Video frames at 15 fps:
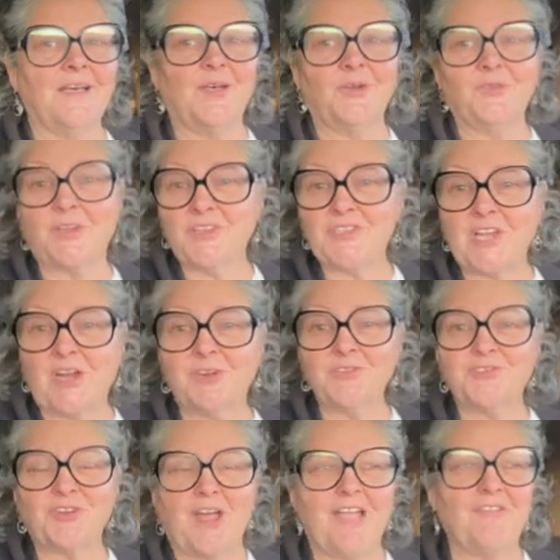rush hour
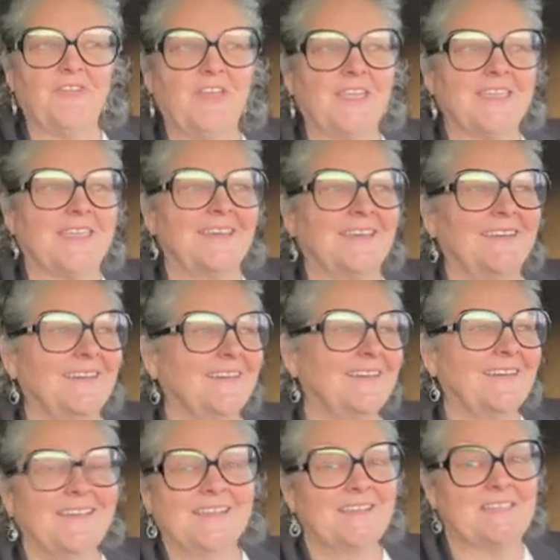traffic,
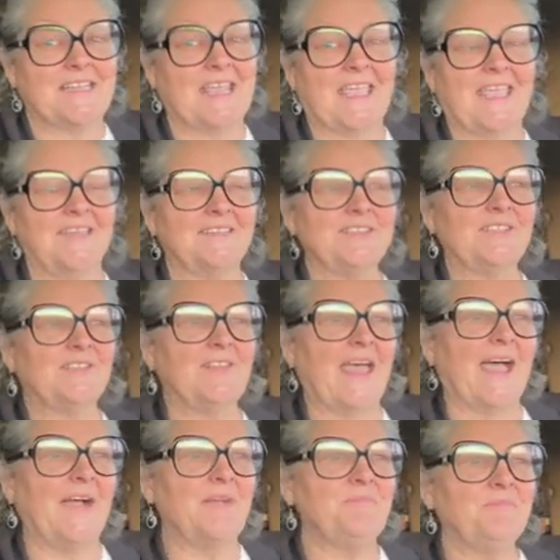because I can't do
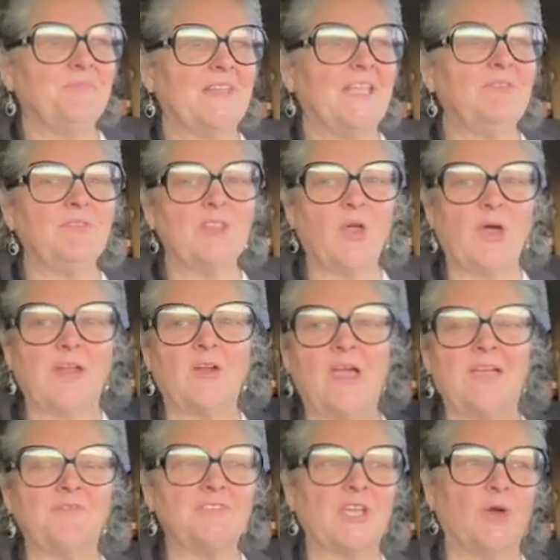that. Even though I don't have
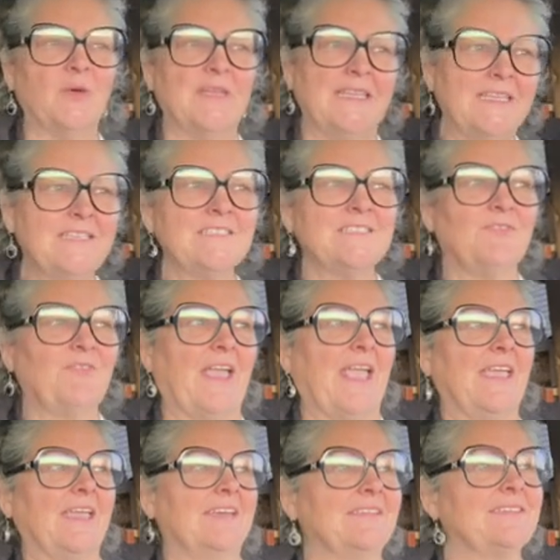to go into
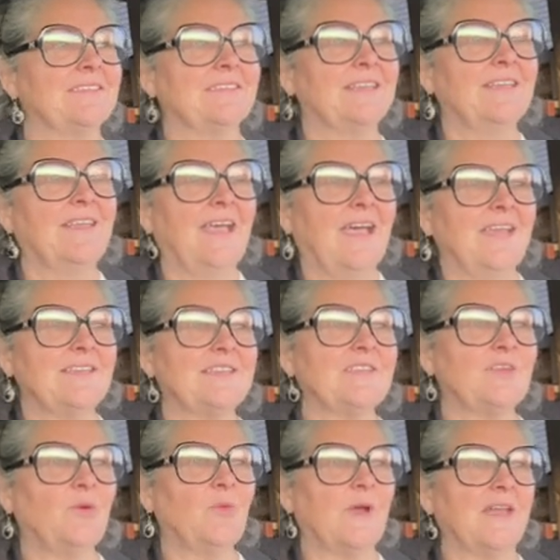Vegas, I still
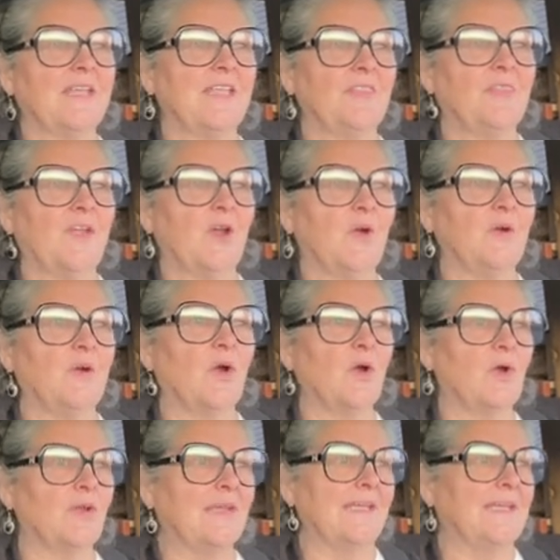want to get there
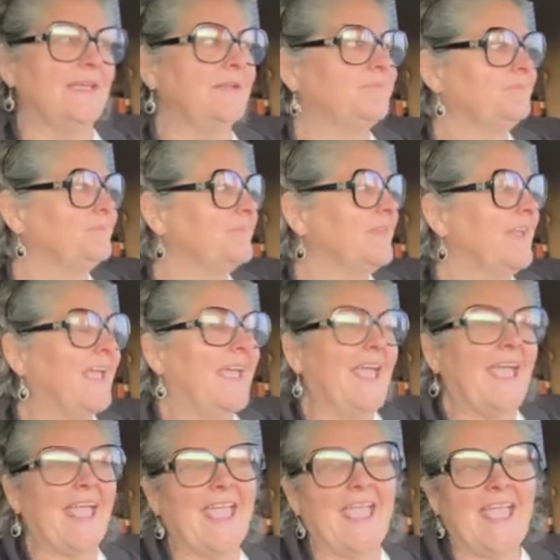early.
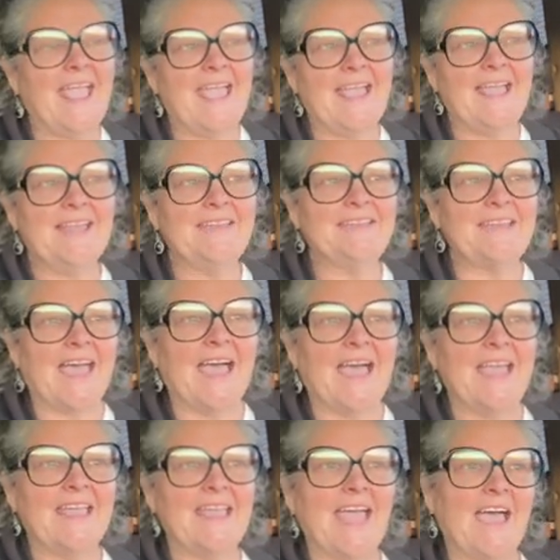And
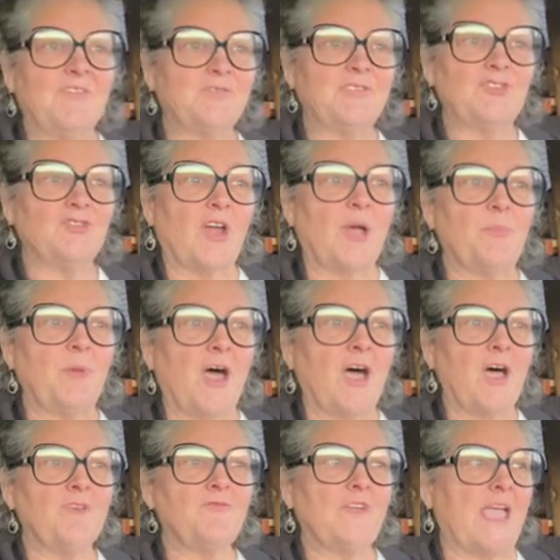I have to drop off
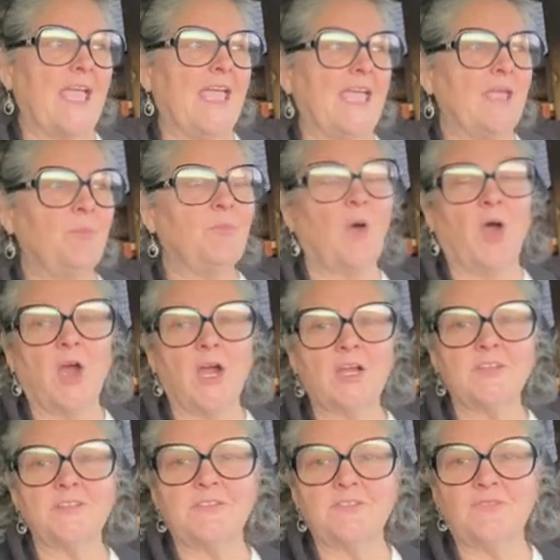a part
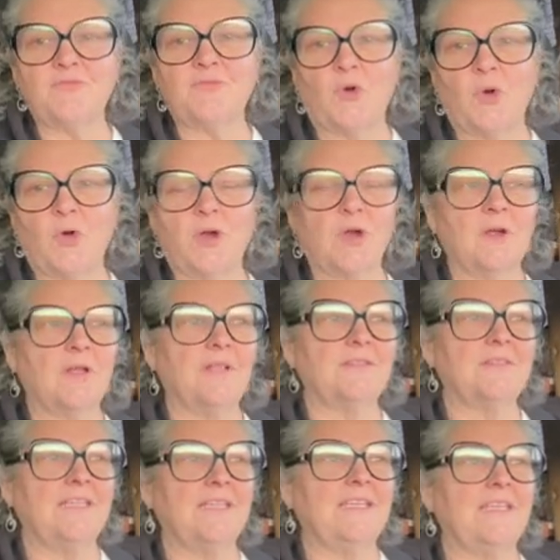for
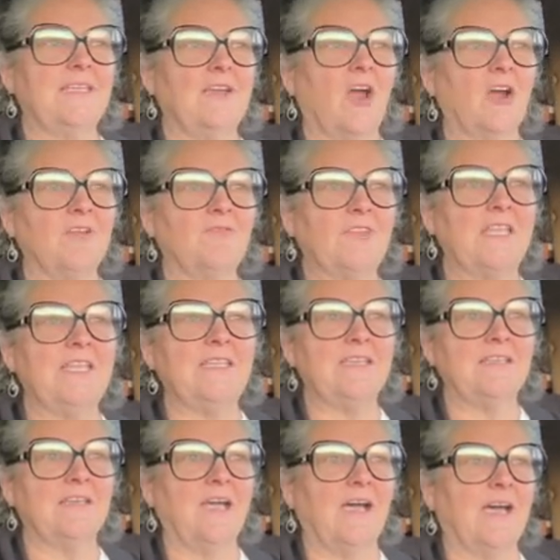the RV,
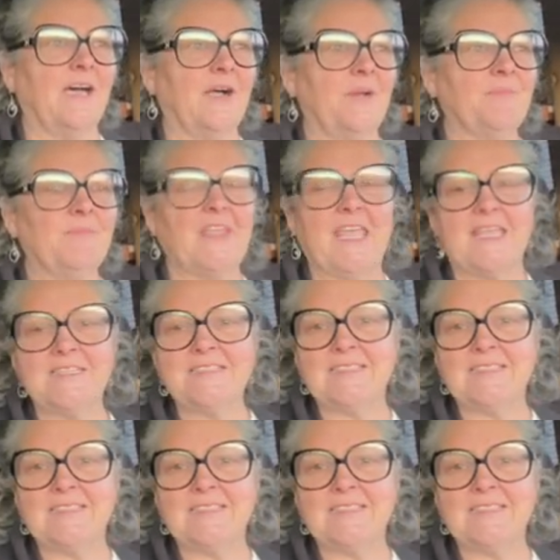the AC